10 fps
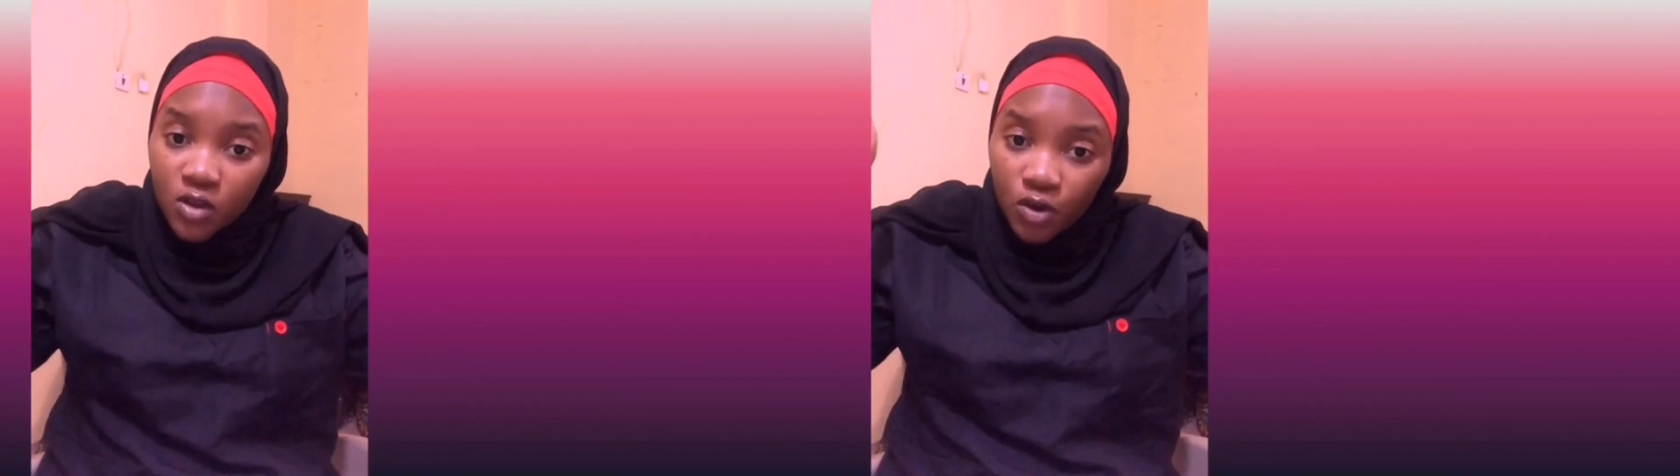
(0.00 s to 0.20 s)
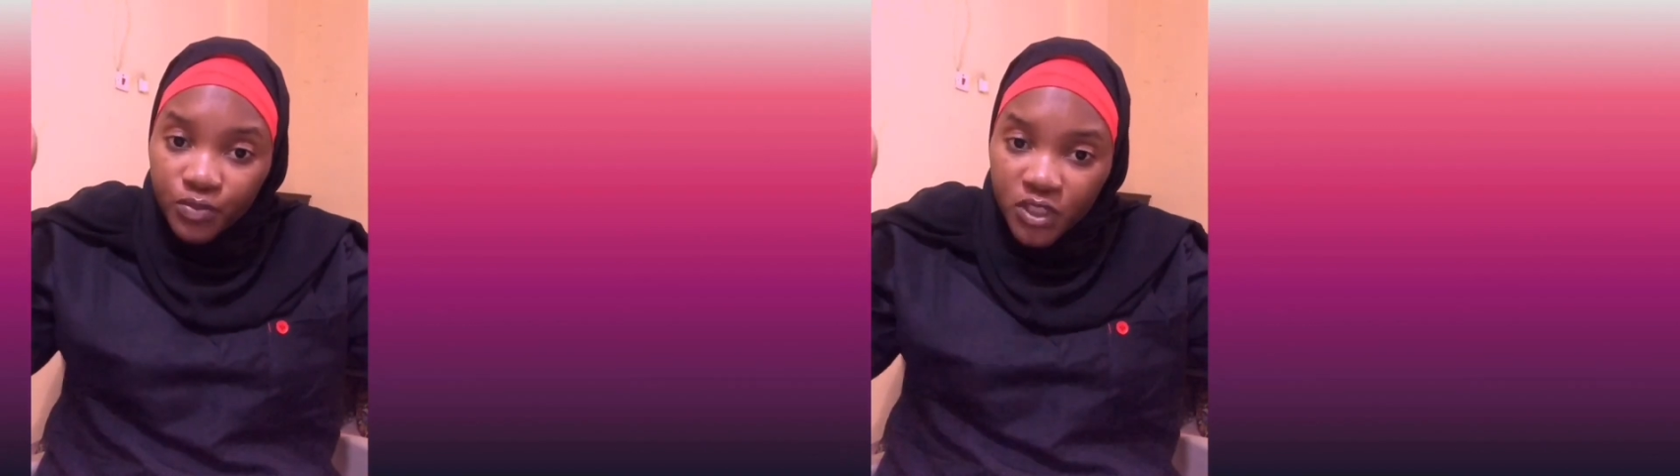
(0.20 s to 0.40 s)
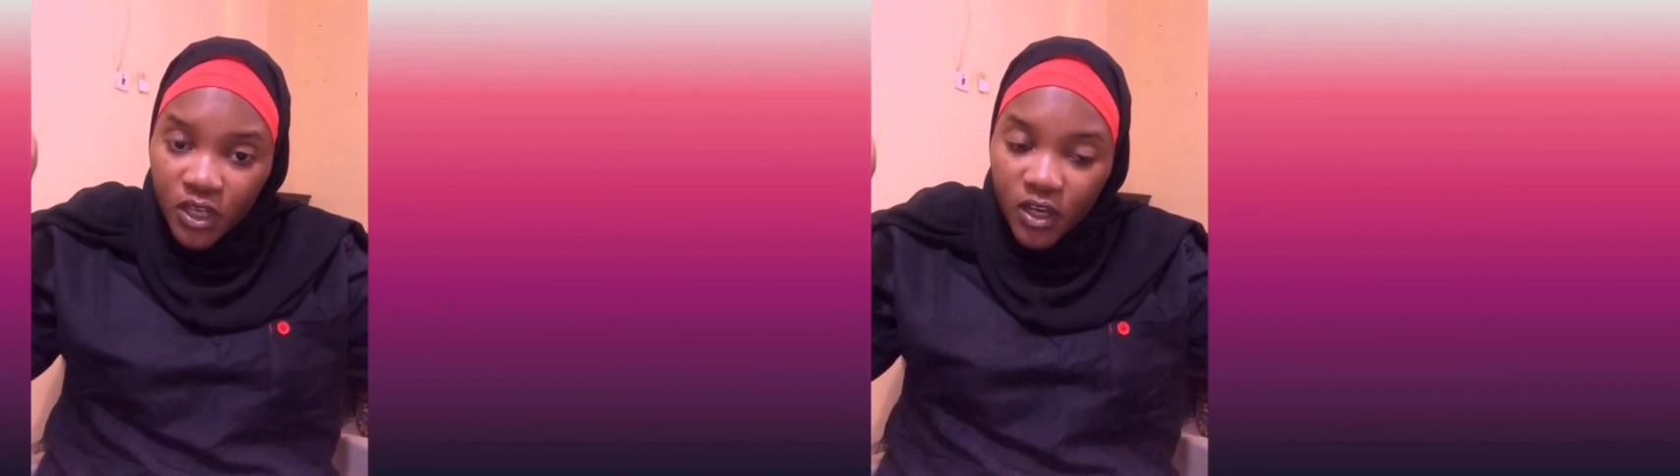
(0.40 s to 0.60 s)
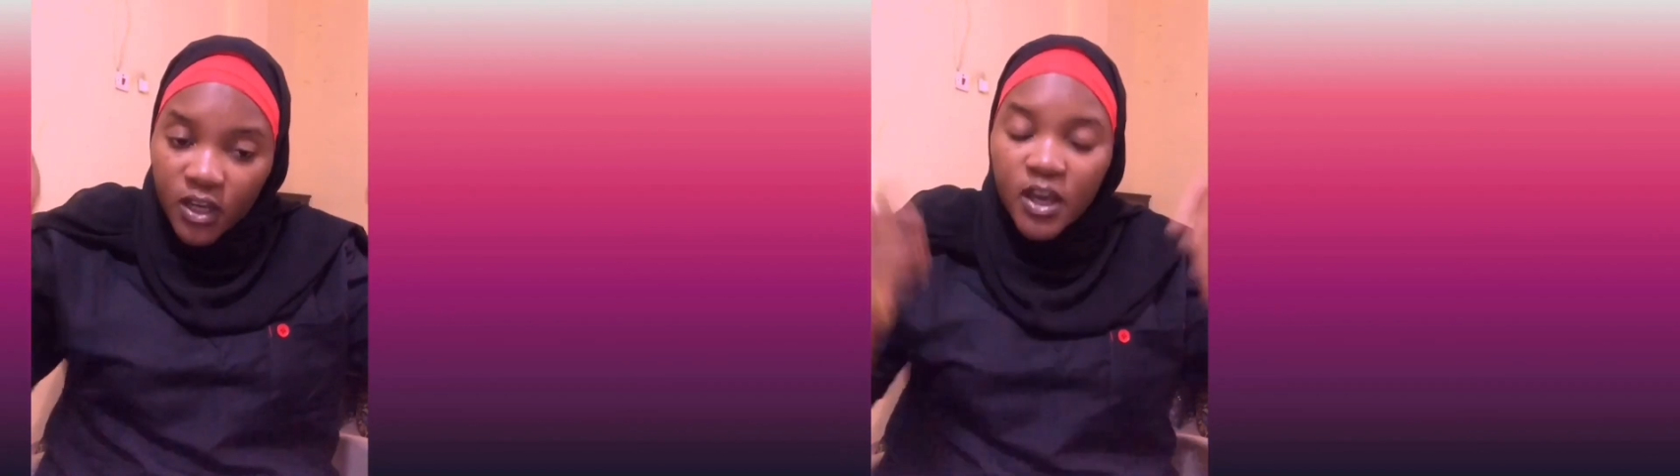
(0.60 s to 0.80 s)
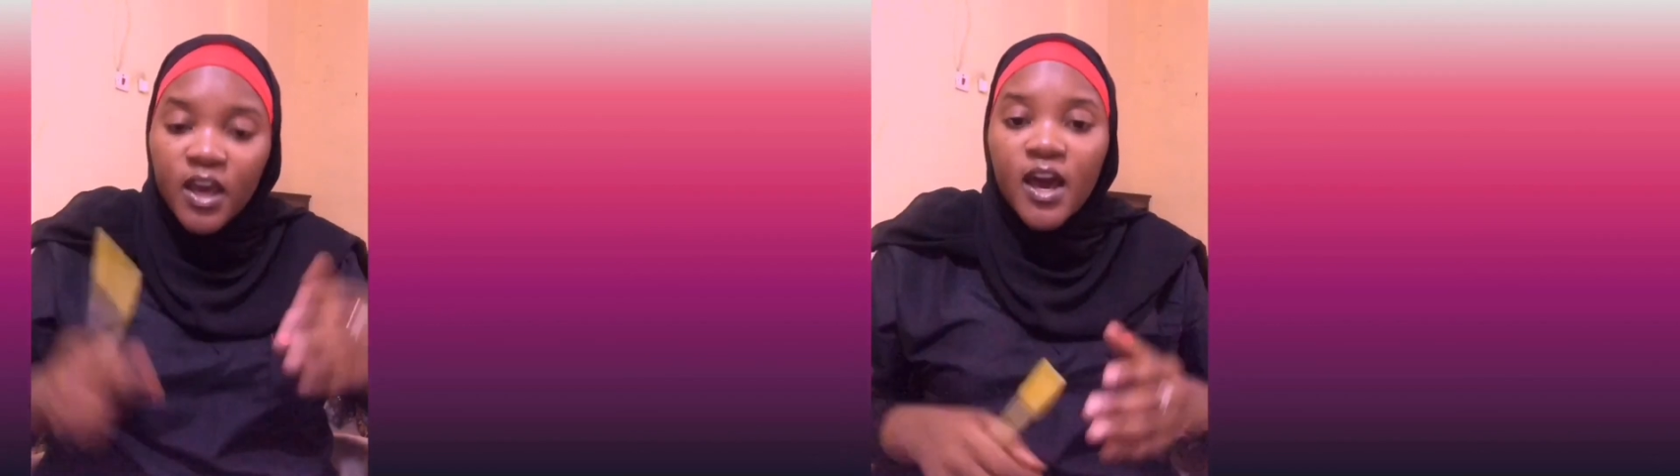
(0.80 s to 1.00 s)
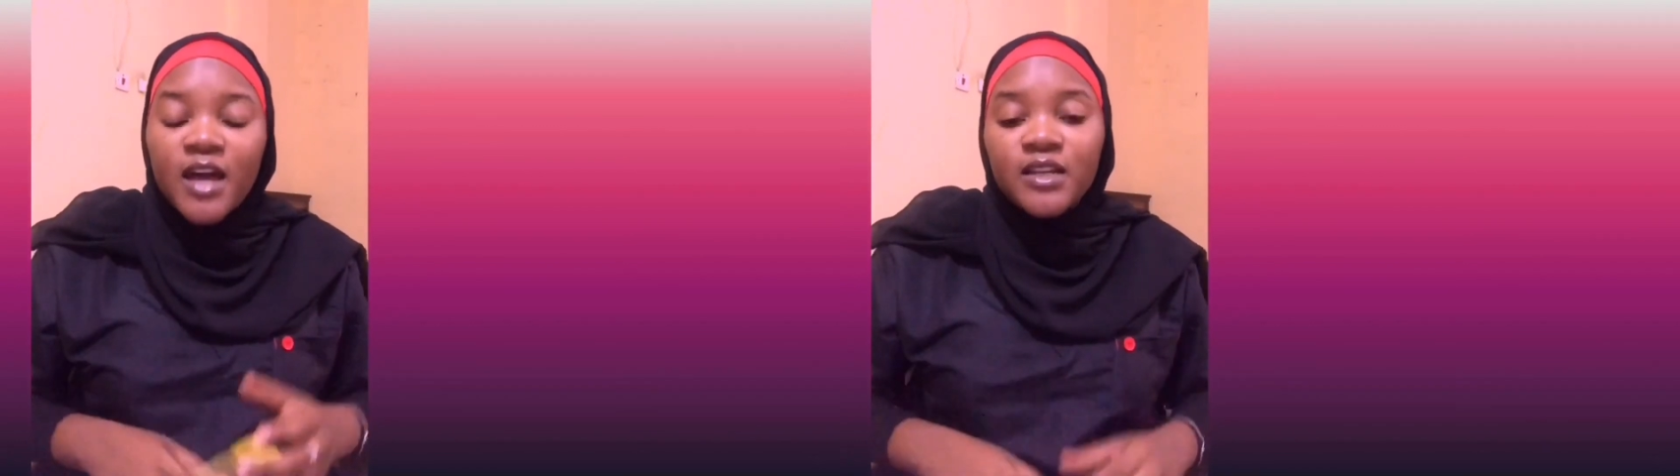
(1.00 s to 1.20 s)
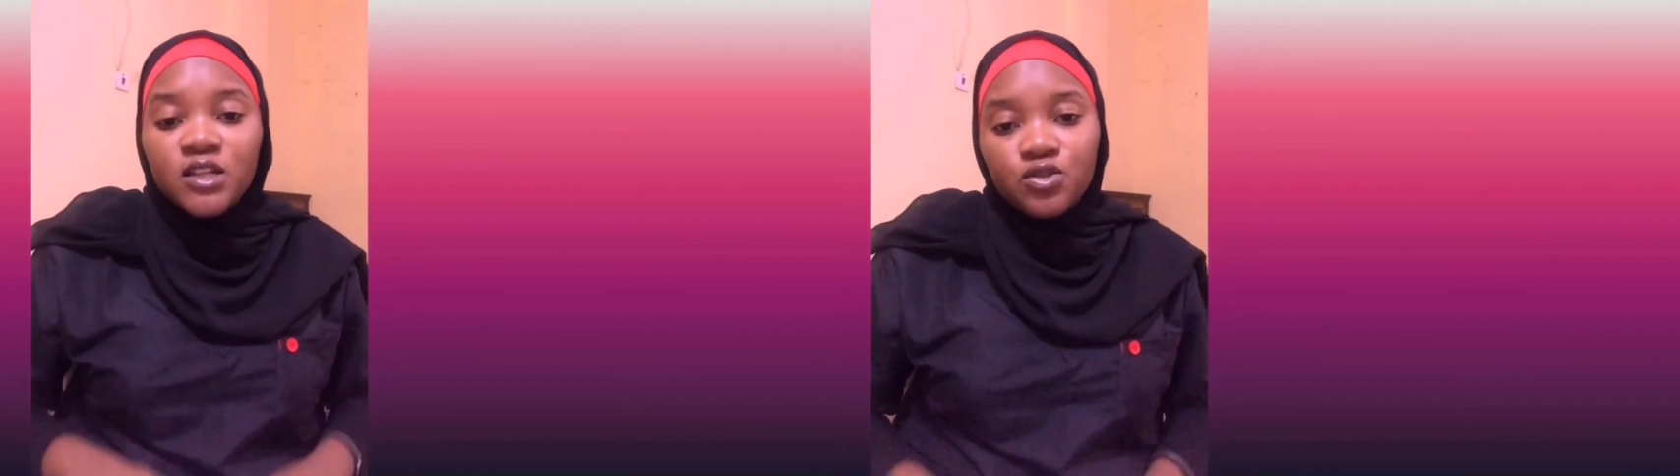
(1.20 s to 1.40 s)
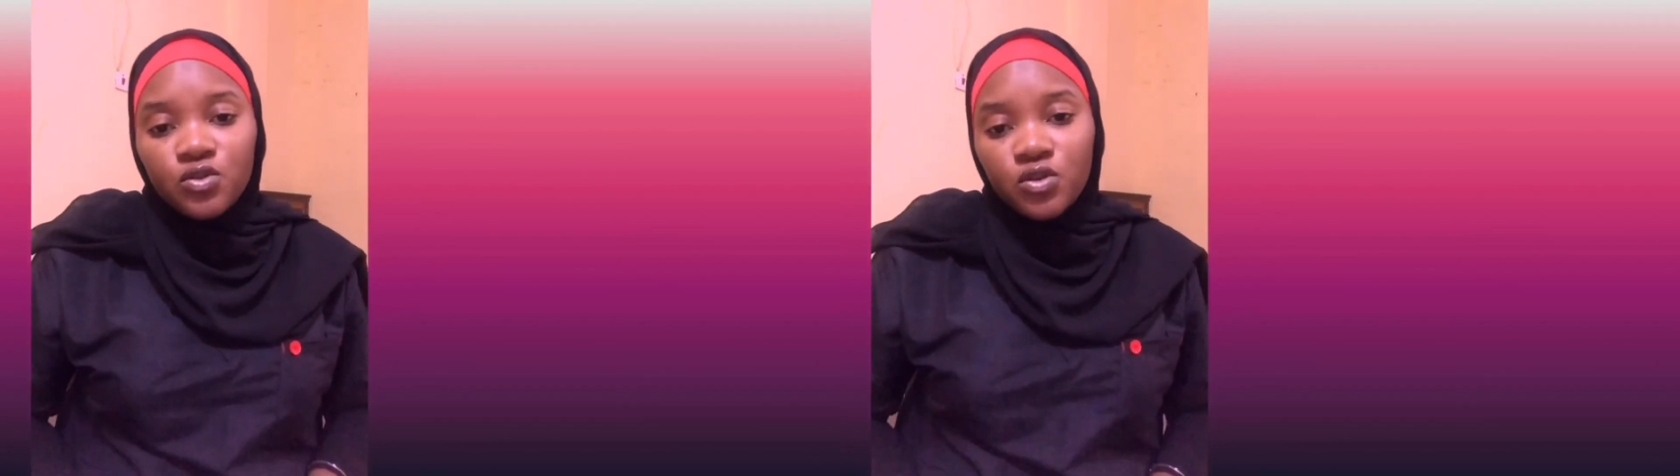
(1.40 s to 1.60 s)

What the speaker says: up there, and then it will